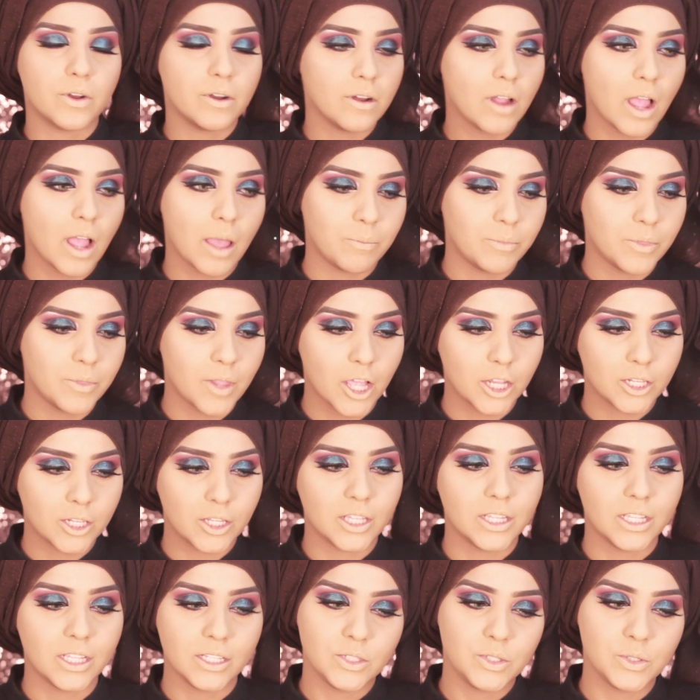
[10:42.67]
I'm not
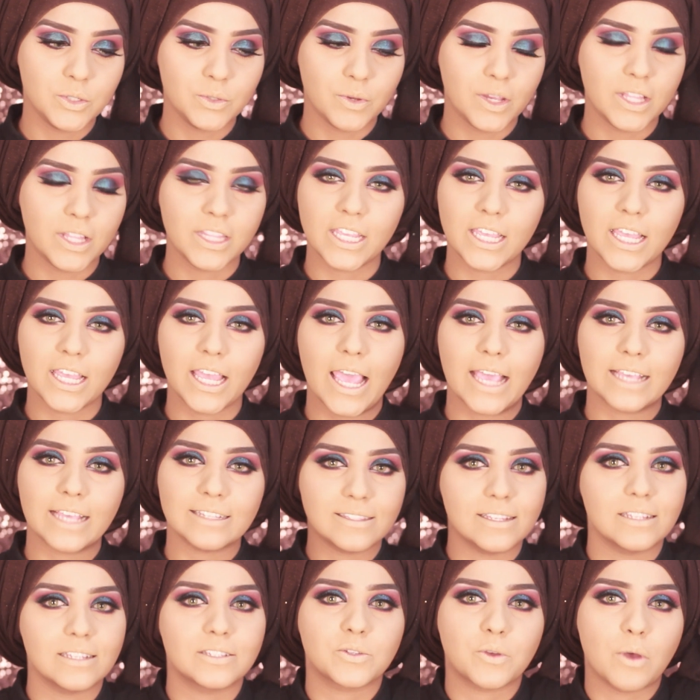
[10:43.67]
gonna do any
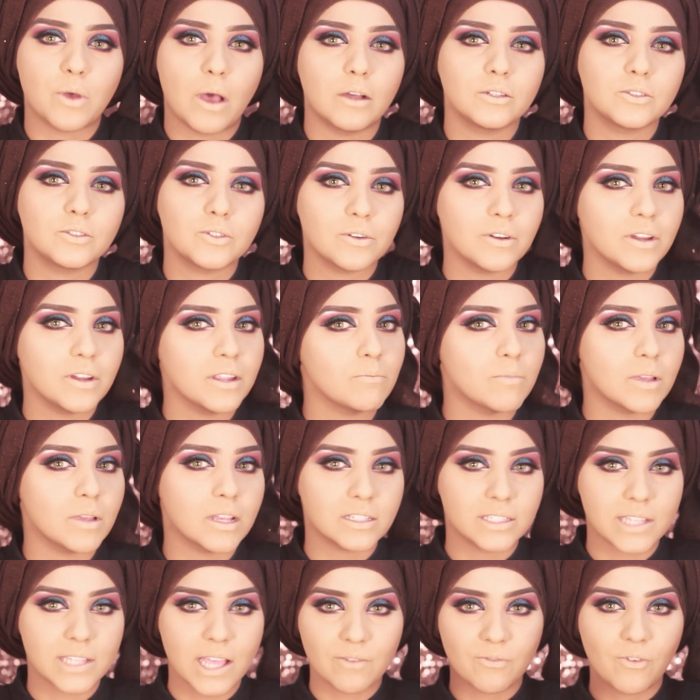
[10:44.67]
excess contouring
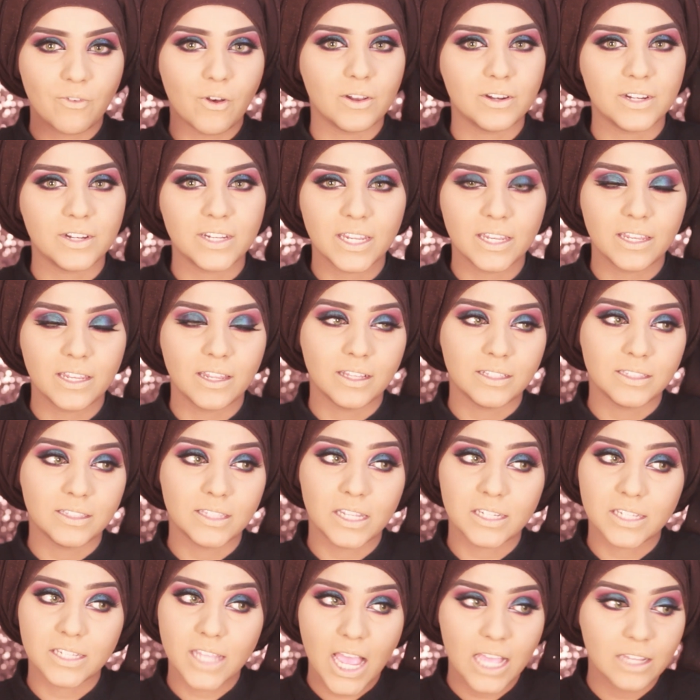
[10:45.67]
because I've already done
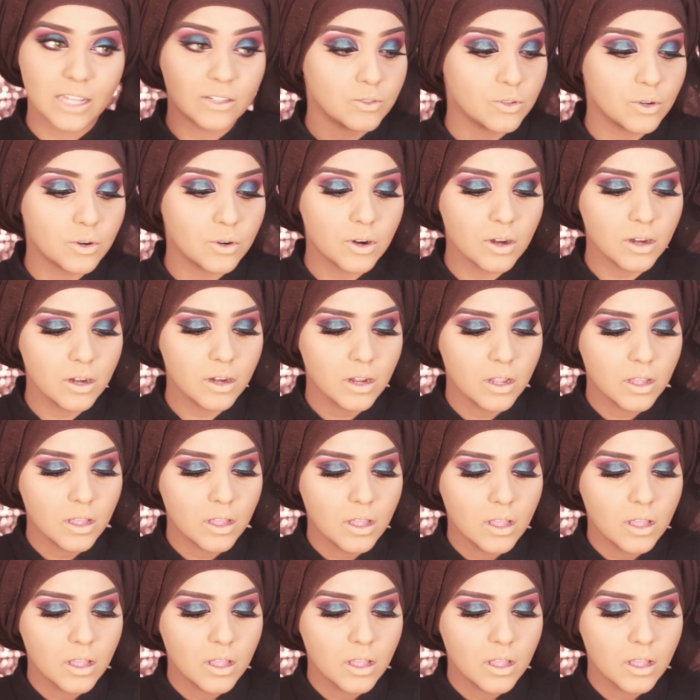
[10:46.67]
the Tantour.